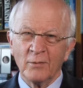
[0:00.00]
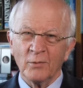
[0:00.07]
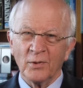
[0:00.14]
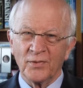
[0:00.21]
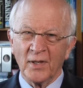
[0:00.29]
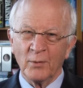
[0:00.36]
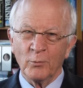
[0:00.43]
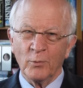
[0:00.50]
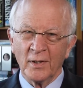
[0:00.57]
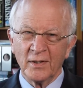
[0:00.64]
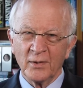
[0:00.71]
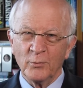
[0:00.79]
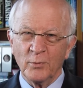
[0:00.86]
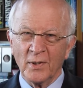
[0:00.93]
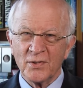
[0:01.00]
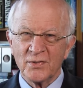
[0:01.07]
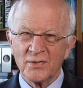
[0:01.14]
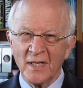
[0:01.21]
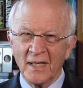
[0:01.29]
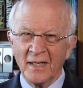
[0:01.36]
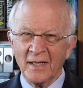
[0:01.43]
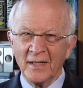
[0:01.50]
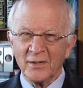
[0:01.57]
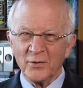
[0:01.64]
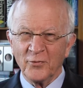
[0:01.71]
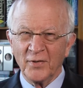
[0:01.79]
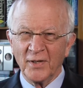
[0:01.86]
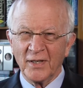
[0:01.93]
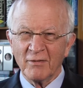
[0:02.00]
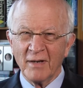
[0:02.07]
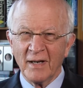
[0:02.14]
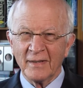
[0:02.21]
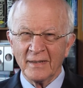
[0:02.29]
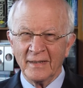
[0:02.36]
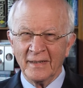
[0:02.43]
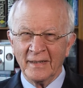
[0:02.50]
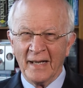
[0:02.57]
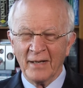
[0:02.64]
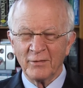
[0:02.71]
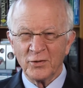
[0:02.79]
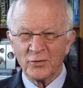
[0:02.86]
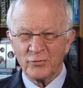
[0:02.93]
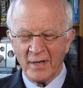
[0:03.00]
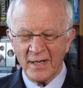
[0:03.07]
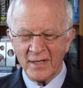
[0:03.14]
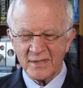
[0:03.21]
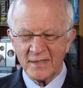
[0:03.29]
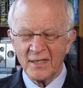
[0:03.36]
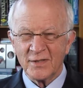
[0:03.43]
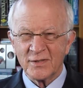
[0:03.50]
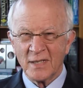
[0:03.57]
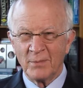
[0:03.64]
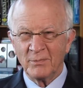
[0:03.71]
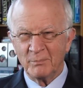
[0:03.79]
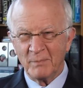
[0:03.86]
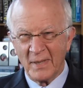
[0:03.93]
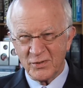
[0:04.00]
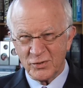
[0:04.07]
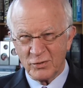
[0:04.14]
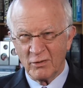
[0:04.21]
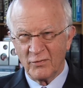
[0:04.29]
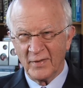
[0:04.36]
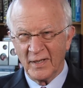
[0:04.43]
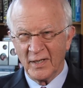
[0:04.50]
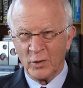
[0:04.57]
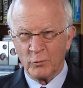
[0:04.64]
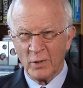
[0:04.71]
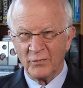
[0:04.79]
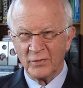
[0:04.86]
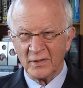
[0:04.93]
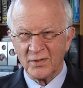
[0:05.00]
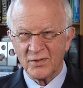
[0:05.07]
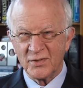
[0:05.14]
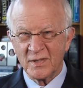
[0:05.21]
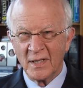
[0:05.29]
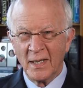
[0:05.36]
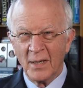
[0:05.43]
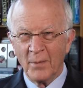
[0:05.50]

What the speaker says: What they wanted was to figure out how to translate some measure of equivalence